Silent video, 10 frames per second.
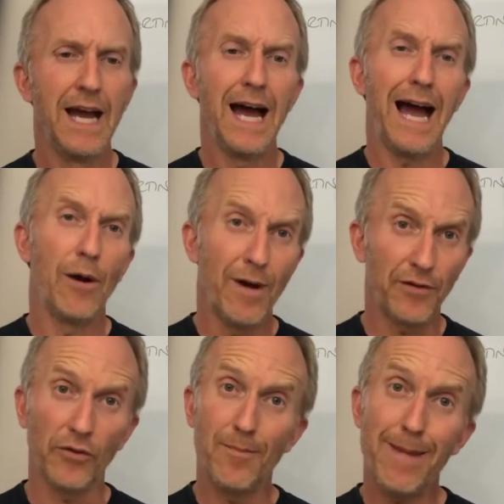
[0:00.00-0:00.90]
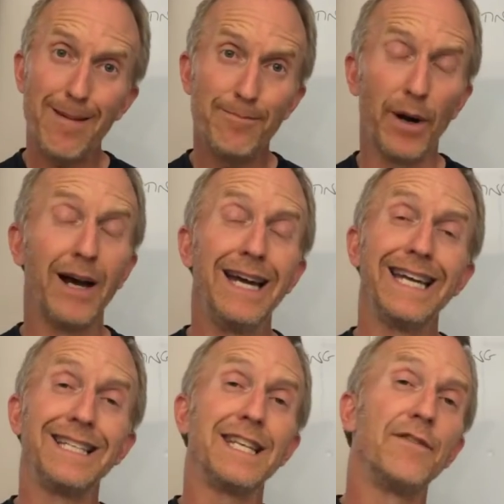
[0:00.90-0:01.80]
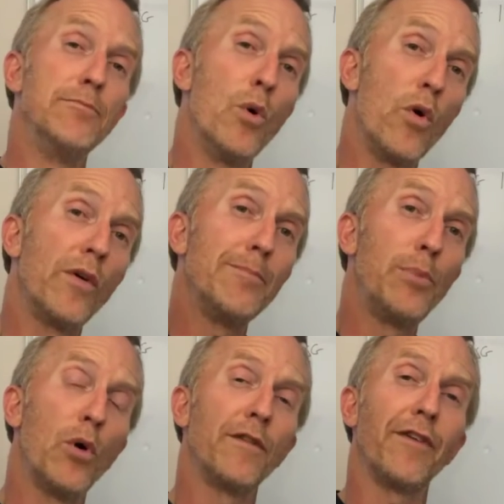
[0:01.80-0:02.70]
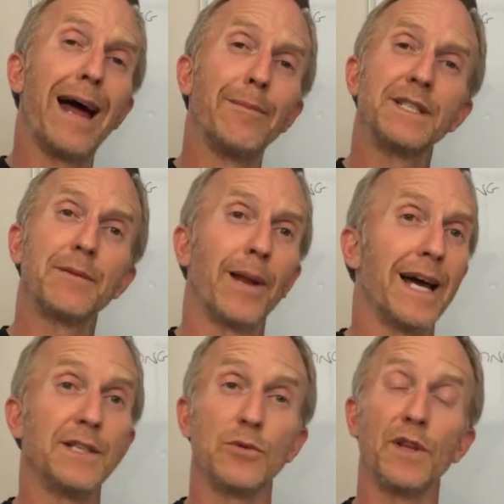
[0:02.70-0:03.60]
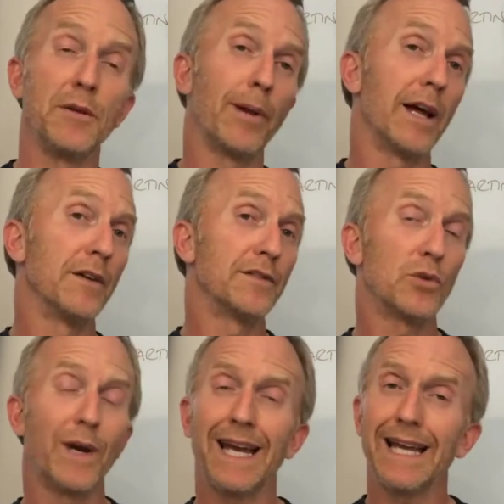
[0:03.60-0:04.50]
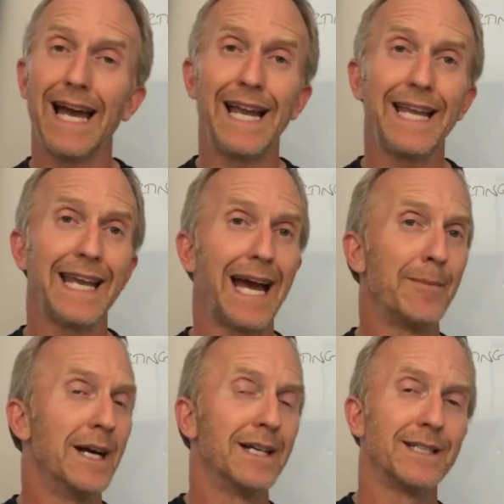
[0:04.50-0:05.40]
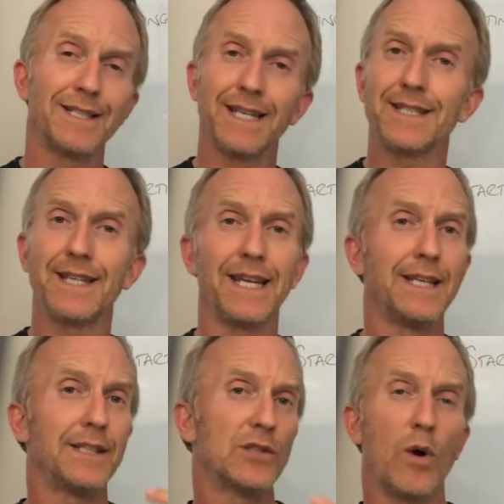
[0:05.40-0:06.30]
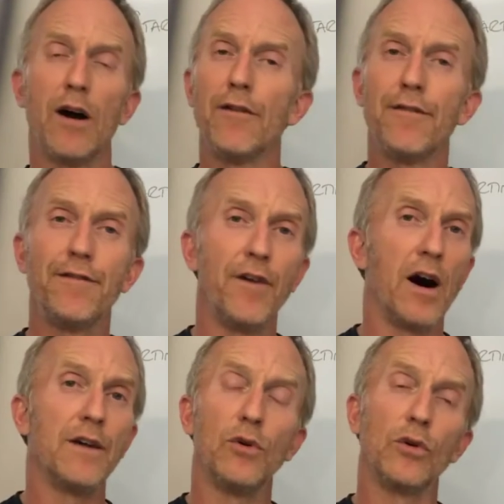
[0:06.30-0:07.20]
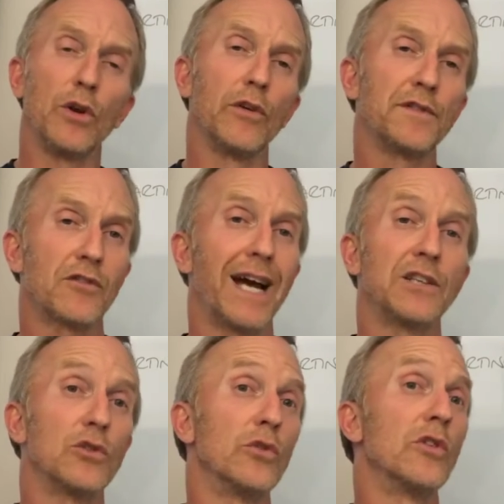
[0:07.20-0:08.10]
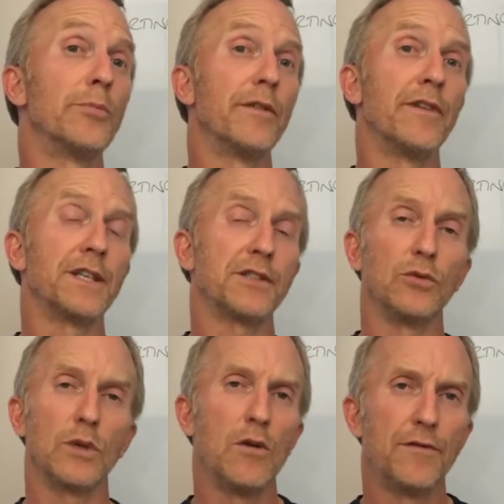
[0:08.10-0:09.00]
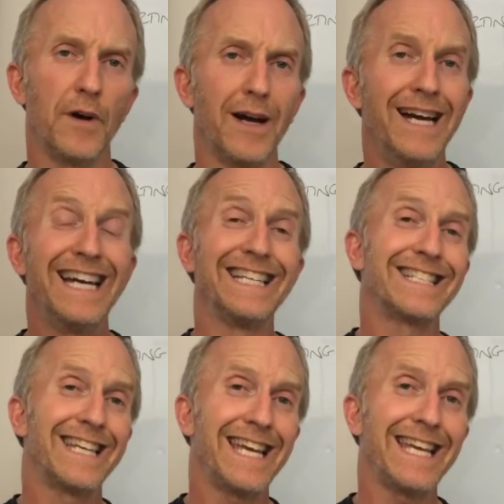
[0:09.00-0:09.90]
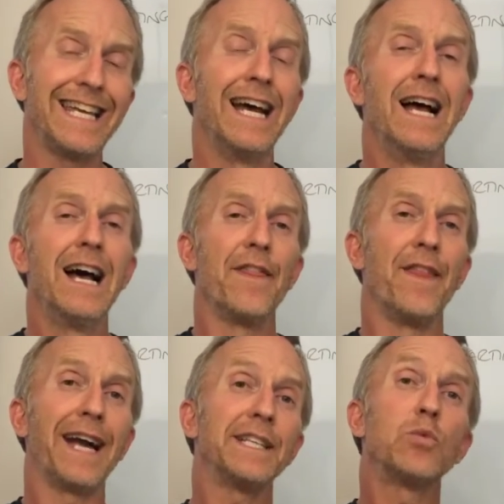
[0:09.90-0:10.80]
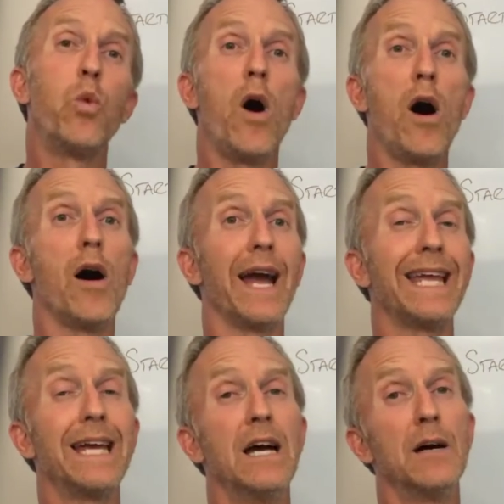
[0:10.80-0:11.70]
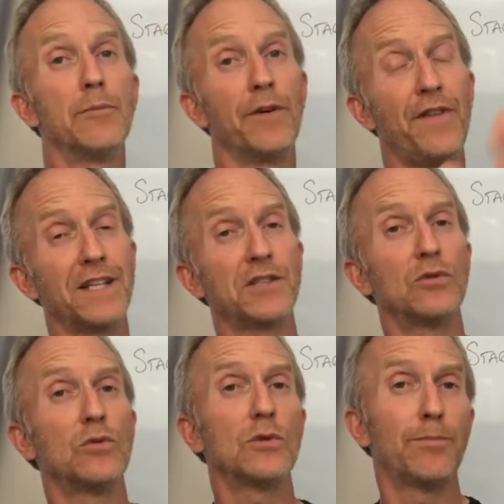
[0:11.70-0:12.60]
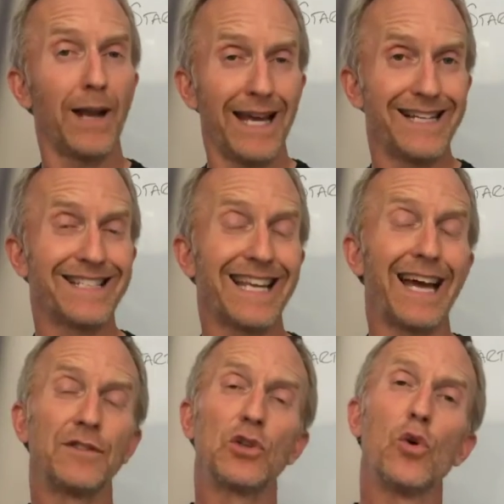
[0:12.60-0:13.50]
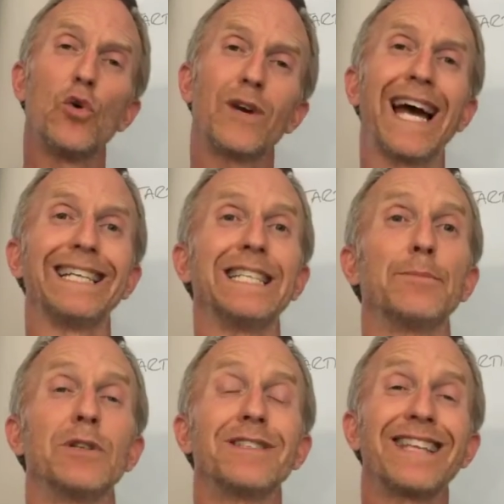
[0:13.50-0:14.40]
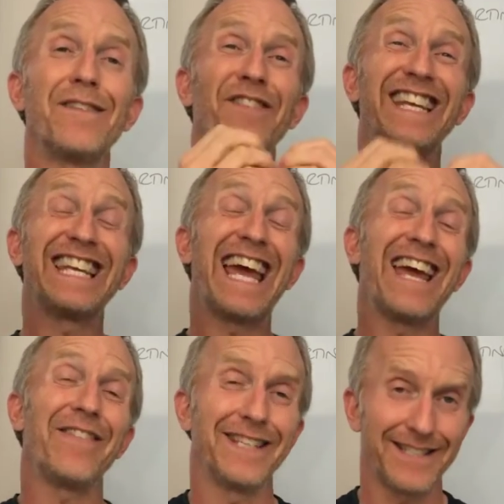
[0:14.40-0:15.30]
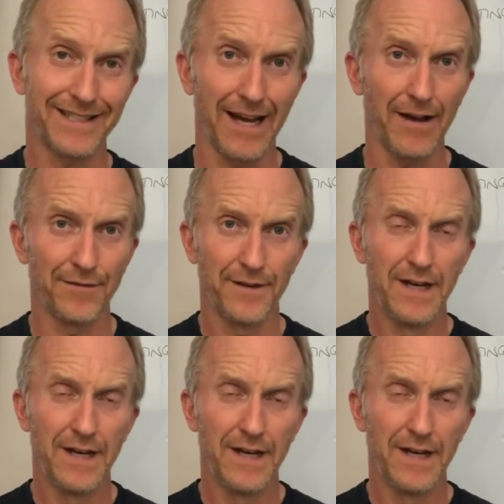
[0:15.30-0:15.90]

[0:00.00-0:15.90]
However, remember, it's even more important for amateur players, whether you play off 28 handicap, 16, 12, 5, or you're off scratch, or you're a professional golfer. It's key. That is why professional players have tour caddies, because they forget this stuff.